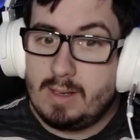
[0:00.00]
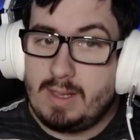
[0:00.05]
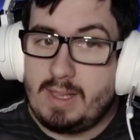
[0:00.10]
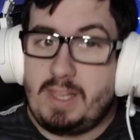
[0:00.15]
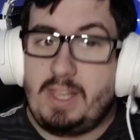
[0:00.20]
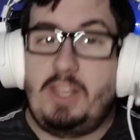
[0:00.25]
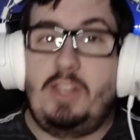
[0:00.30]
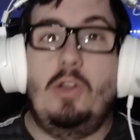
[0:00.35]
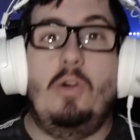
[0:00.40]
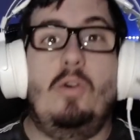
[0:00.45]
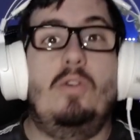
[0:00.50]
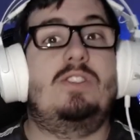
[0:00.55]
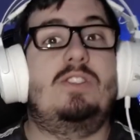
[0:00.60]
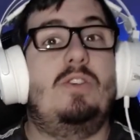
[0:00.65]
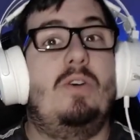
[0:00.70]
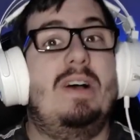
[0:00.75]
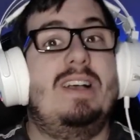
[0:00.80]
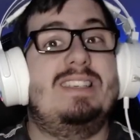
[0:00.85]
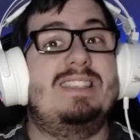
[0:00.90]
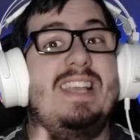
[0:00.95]
Yo, so
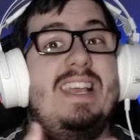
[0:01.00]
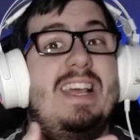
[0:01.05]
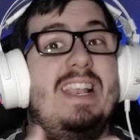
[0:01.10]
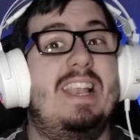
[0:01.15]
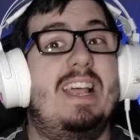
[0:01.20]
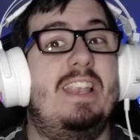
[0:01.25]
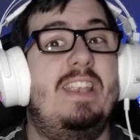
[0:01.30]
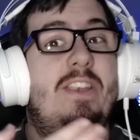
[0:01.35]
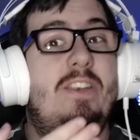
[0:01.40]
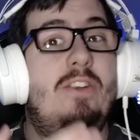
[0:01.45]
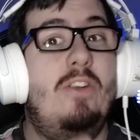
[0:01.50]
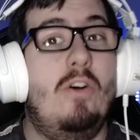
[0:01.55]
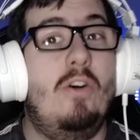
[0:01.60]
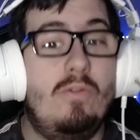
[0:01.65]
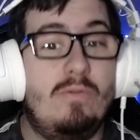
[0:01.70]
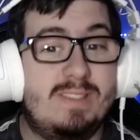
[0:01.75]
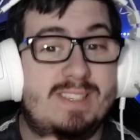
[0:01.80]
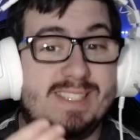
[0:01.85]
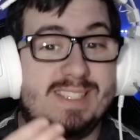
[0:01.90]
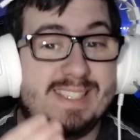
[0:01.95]
Askeladd
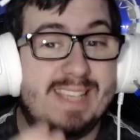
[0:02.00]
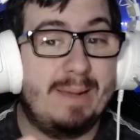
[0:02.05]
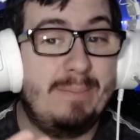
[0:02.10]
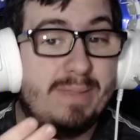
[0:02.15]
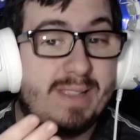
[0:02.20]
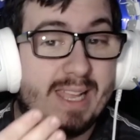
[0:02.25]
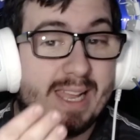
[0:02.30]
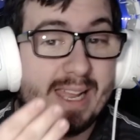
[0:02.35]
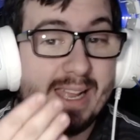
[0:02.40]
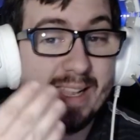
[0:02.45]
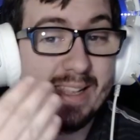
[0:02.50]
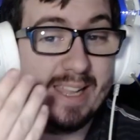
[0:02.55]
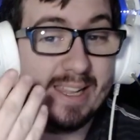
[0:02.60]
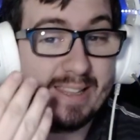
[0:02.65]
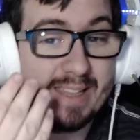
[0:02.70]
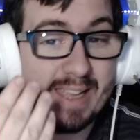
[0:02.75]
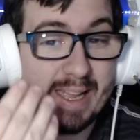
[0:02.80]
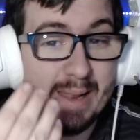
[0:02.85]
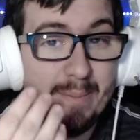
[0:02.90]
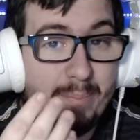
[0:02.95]
knows something that
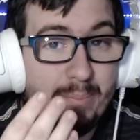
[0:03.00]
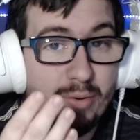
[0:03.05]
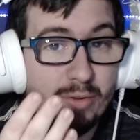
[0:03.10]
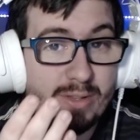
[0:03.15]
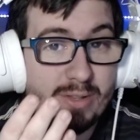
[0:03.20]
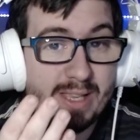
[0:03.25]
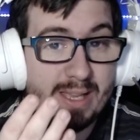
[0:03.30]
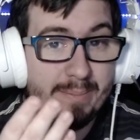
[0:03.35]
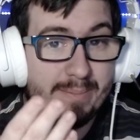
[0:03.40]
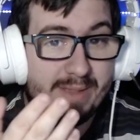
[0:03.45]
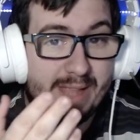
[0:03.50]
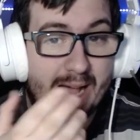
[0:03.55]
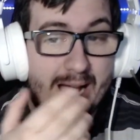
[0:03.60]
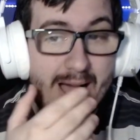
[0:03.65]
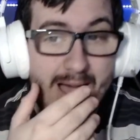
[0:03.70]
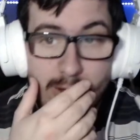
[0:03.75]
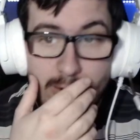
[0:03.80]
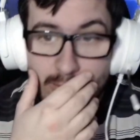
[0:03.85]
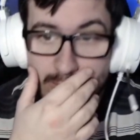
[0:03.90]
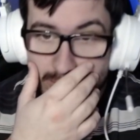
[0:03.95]
can put him
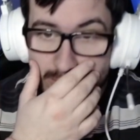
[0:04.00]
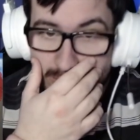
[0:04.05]
down.